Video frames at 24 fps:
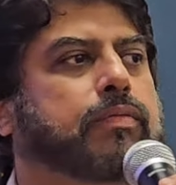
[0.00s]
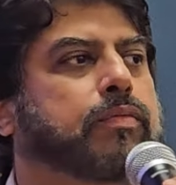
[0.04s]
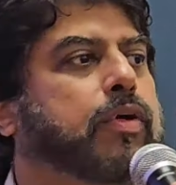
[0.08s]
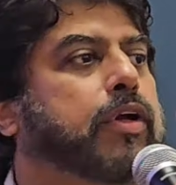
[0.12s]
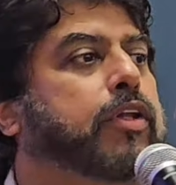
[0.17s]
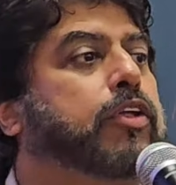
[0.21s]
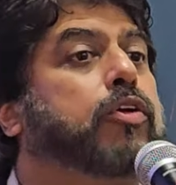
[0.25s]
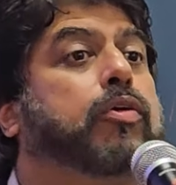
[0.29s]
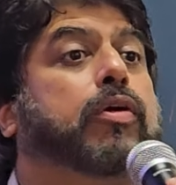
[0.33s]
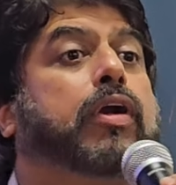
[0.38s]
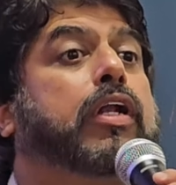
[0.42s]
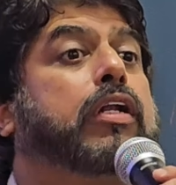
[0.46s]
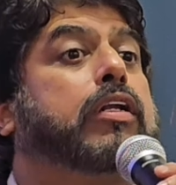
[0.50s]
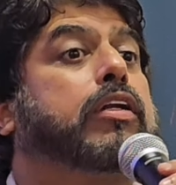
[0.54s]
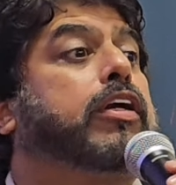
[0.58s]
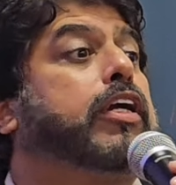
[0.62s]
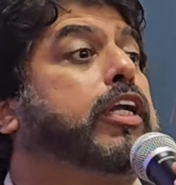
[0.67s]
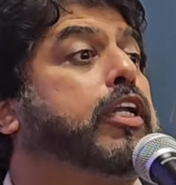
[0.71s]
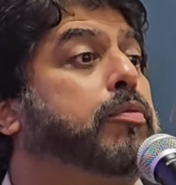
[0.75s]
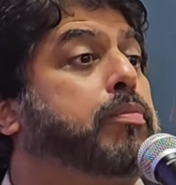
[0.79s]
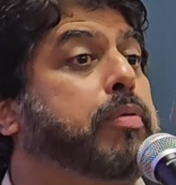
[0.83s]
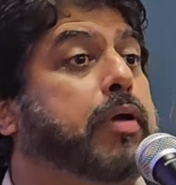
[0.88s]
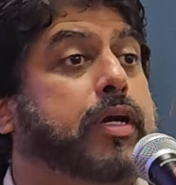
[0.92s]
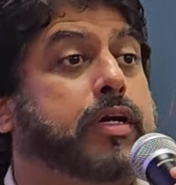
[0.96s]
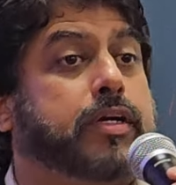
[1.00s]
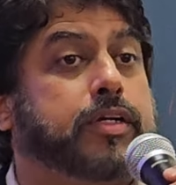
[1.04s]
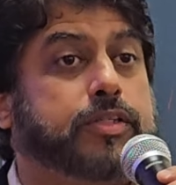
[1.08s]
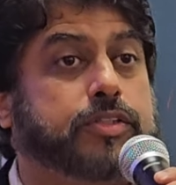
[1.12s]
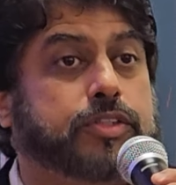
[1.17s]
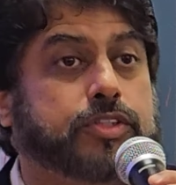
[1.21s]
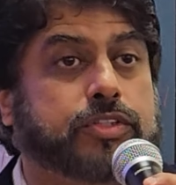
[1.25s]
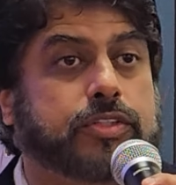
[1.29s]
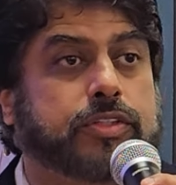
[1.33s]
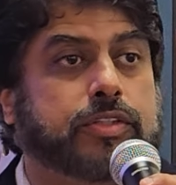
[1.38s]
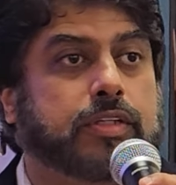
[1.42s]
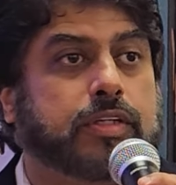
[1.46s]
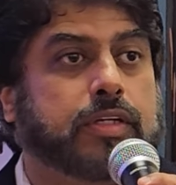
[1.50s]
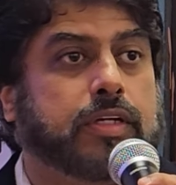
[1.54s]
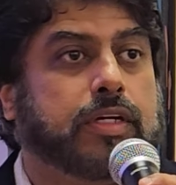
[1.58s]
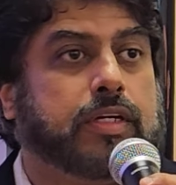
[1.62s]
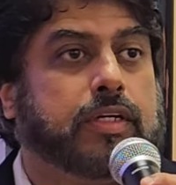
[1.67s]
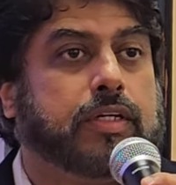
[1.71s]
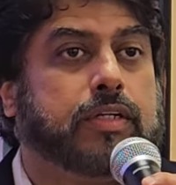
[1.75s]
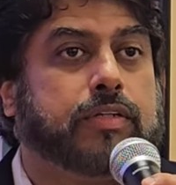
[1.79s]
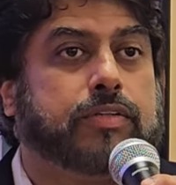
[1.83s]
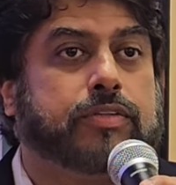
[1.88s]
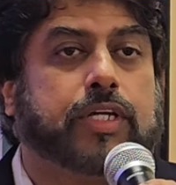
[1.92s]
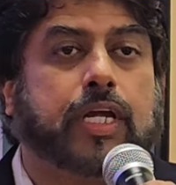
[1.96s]
one of your elderly parents,
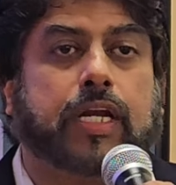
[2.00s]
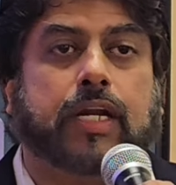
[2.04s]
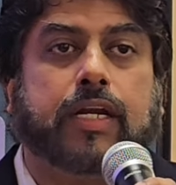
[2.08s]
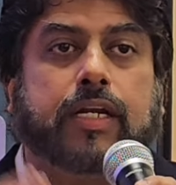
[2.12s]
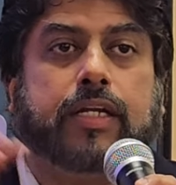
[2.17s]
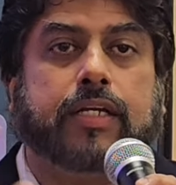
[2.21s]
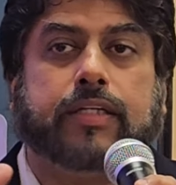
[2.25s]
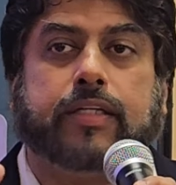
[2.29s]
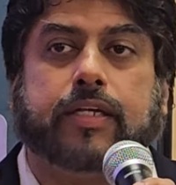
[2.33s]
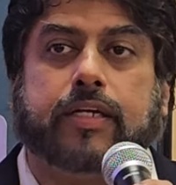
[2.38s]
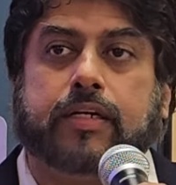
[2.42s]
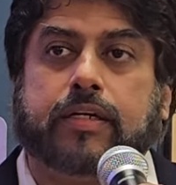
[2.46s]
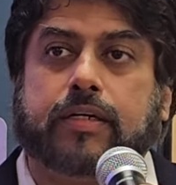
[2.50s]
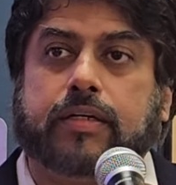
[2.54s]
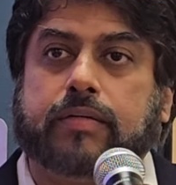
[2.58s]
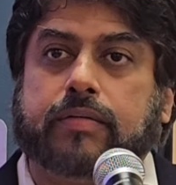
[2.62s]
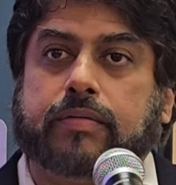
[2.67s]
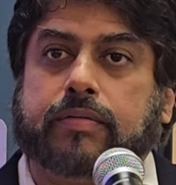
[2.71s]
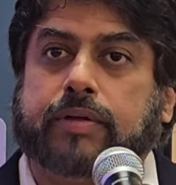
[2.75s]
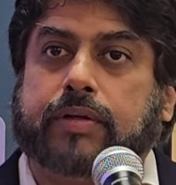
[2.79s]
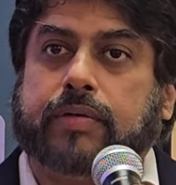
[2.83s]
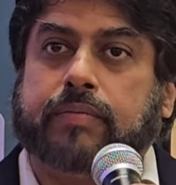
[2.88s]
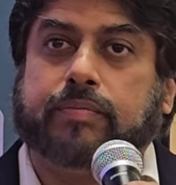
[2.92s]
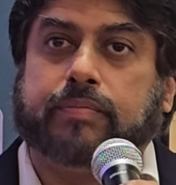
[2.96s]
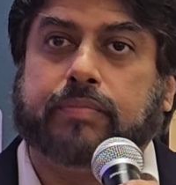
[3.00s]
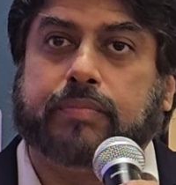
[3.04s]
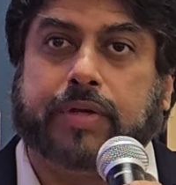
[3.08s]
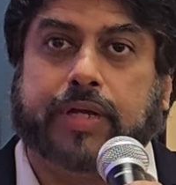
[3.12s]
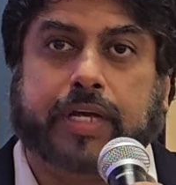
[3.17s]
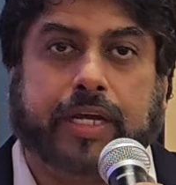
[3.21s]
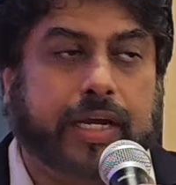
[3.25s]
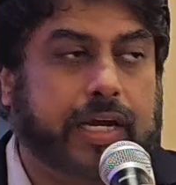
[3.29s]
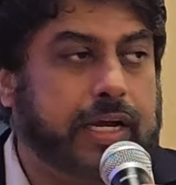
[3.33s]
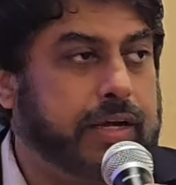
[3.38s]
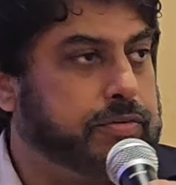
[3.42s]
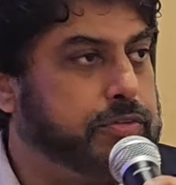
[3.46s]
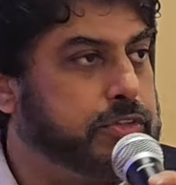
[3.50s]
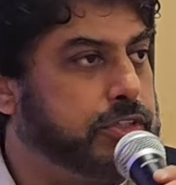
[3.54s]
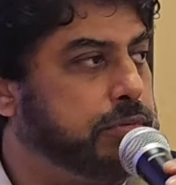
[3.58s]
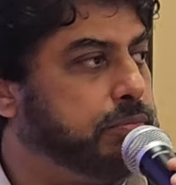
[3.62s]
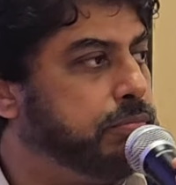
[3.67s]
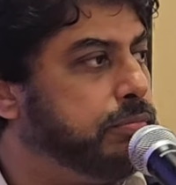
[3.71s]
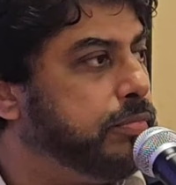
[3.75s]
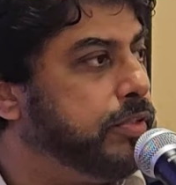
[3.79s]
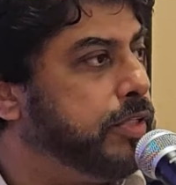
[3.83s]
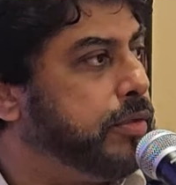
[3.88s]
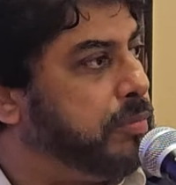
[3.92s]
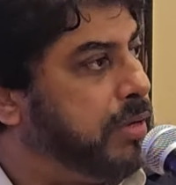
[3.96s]
suddenly they may have
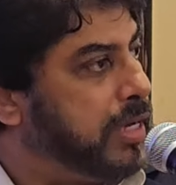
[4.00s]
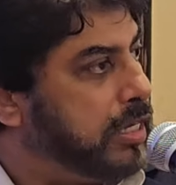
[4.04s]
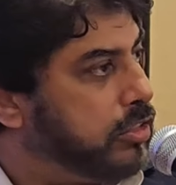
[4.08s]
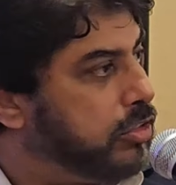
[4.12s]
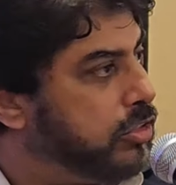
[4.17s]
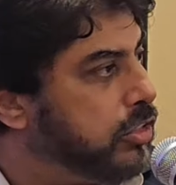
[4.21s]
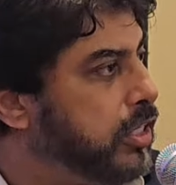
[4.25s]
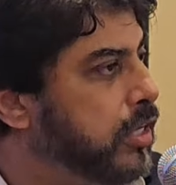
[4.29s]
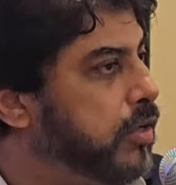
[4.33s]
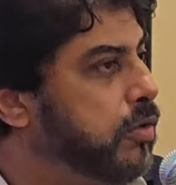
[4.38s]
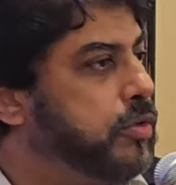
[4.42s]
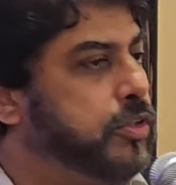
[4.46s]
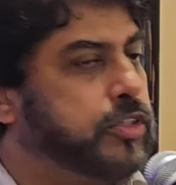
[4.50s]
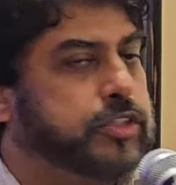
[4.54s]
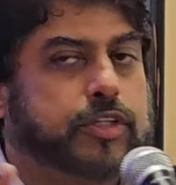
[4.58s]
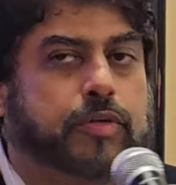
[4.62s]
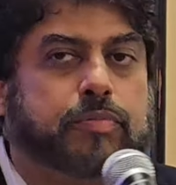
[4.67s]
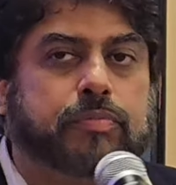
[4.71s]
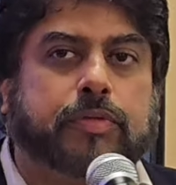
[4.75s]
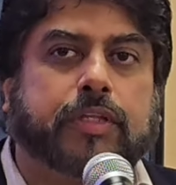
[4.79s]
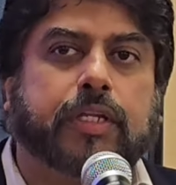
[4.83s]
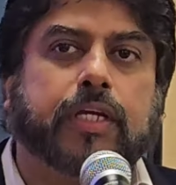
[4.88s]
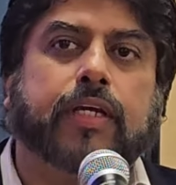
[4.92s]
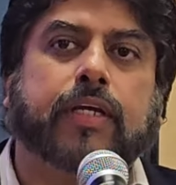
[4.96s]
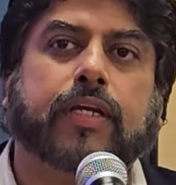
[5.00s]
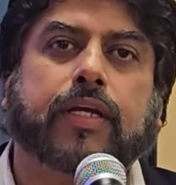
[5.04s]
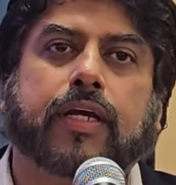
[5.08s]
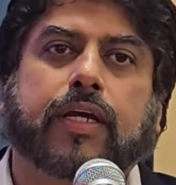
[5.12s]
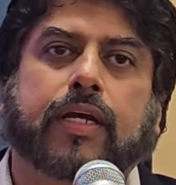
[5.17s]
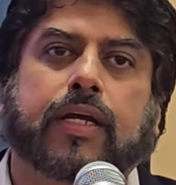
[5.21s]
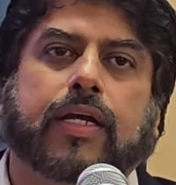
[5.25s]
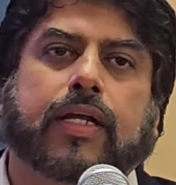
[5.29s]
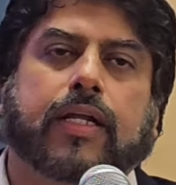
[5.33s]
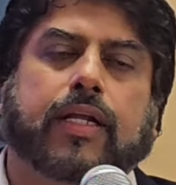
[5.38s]
some dementia or something,